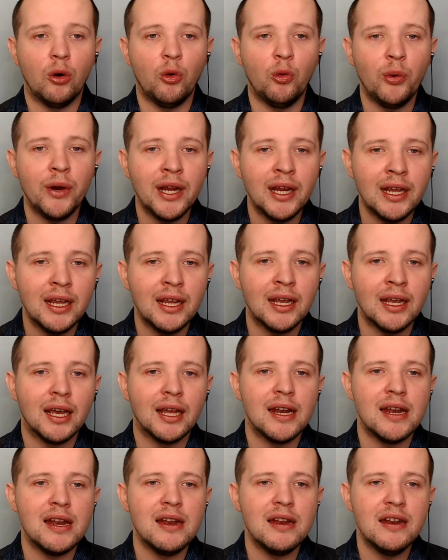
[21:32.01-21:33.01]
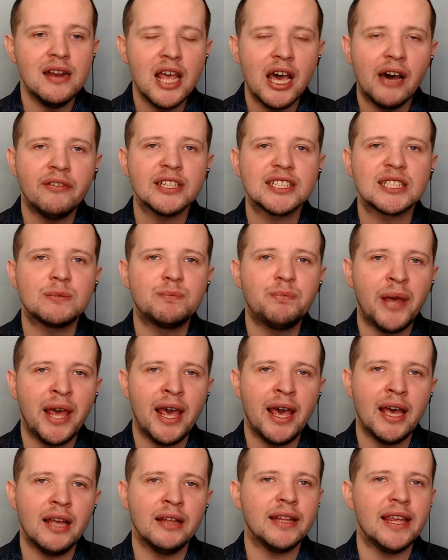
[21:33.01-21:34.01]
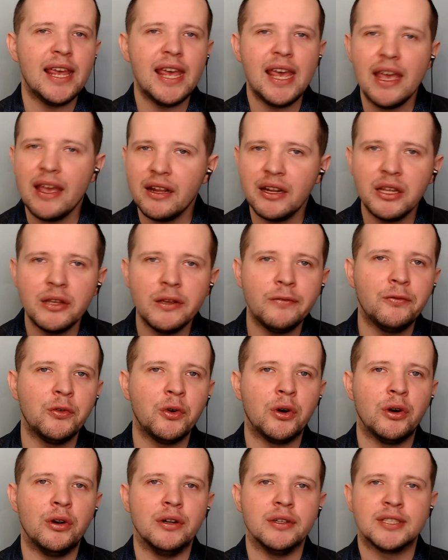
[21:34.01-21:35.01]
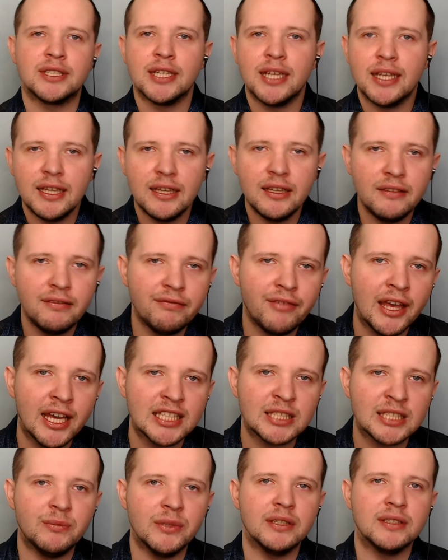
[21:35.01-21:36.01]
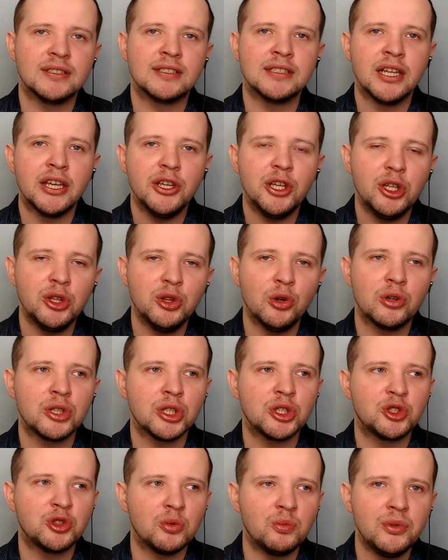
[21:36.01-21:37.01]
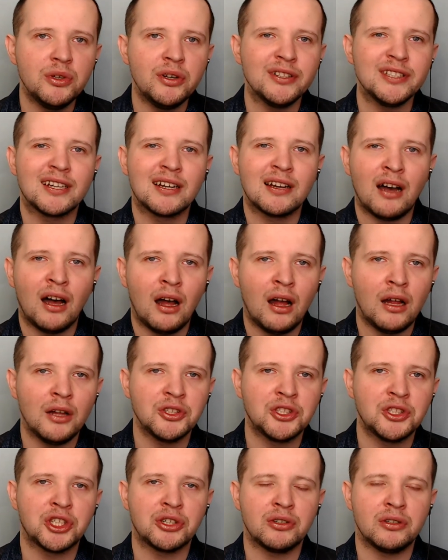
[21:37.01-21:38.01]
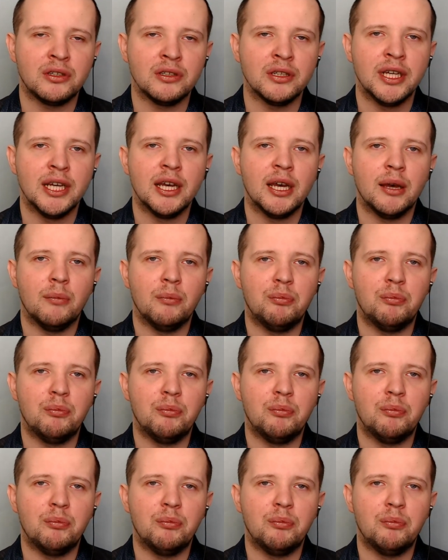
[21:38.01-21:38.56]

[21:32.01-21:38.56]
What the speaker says: We never spend any efforts, investments in order to build a cultural